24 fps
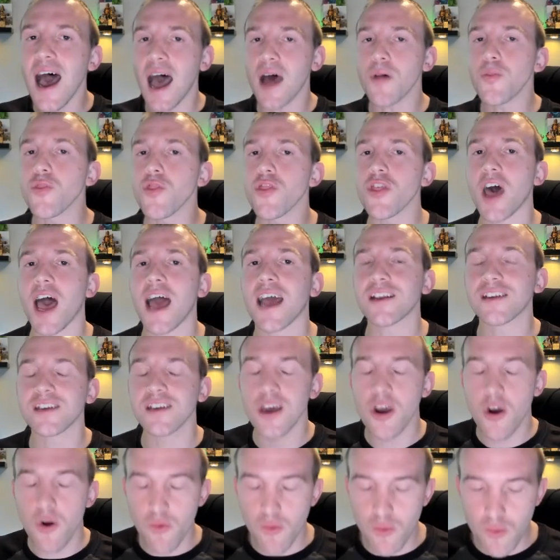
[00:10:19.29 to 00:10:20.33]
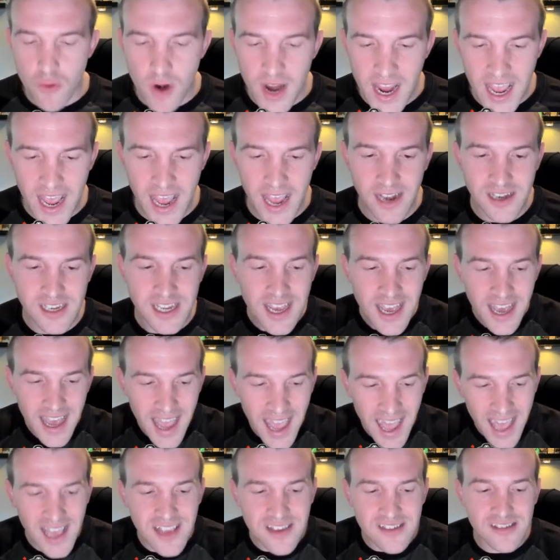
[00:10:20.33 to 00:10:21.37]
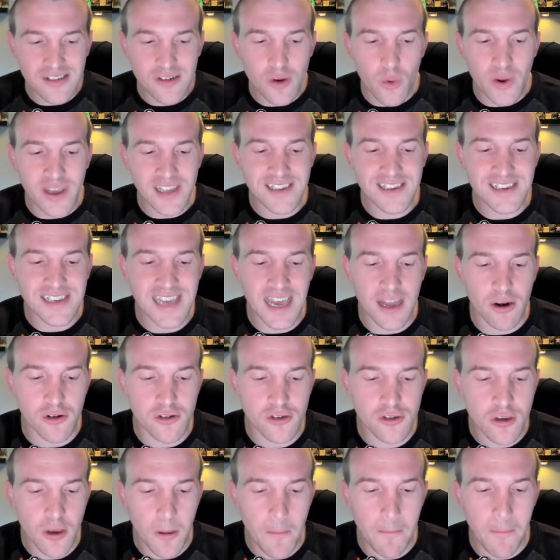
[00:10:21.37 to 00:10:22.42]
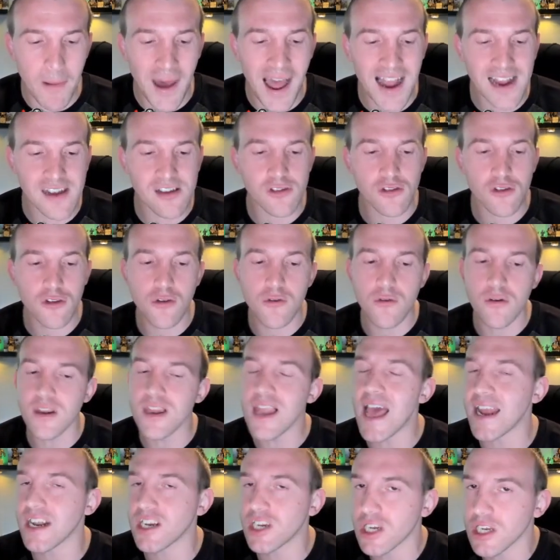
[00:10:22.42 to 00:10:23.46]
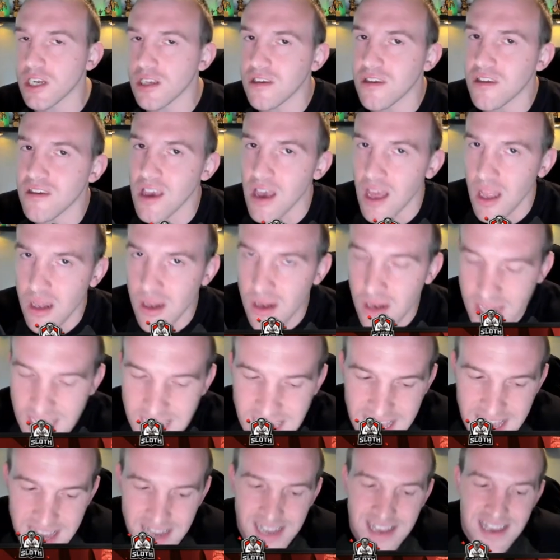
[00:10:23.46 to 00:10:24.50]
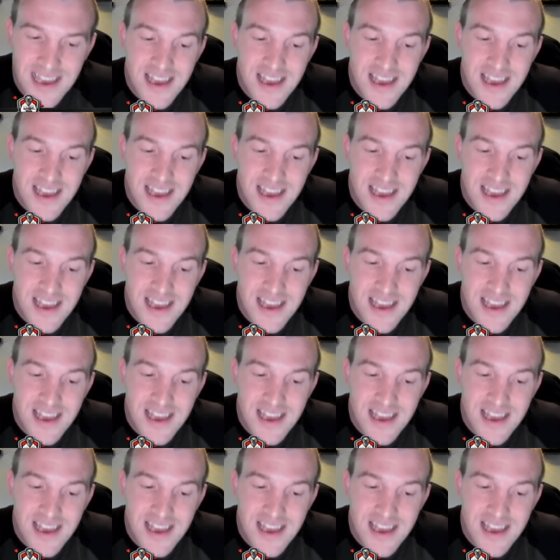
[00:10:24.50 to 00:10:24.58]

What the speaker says: And that raid is going to get us back to Legends League.